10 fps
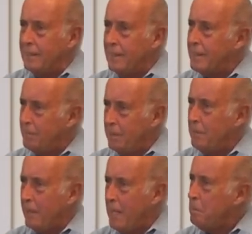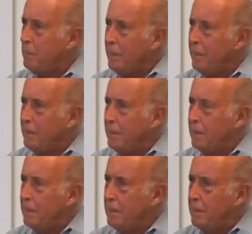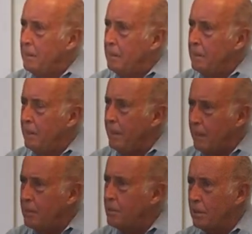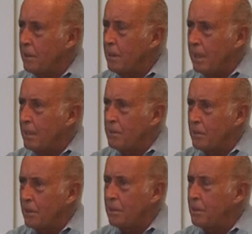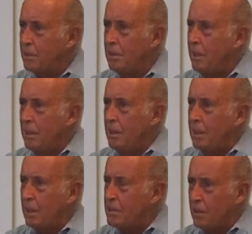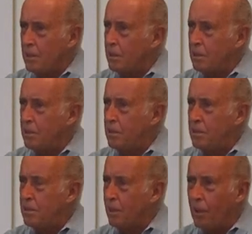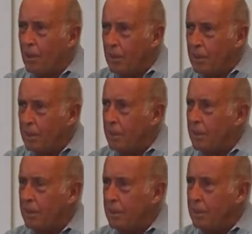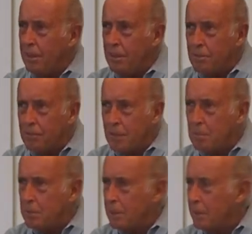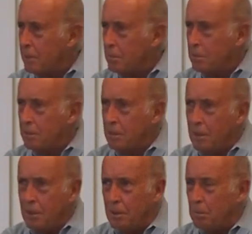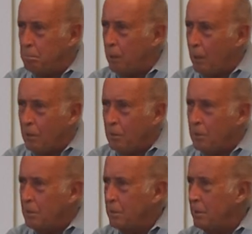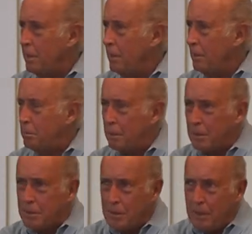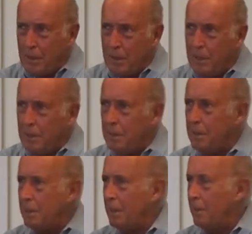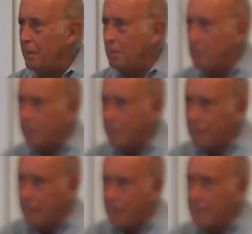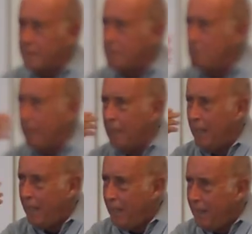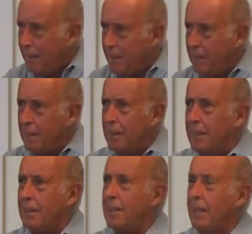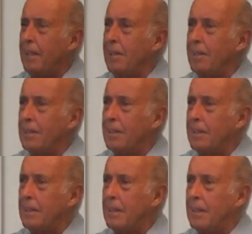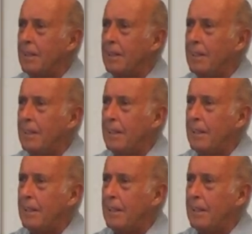So that's really what happened, right? I saw the I saw the I saw the dog eat from the you know, bowl, and then the person ate, and then oh my God, that's in my head.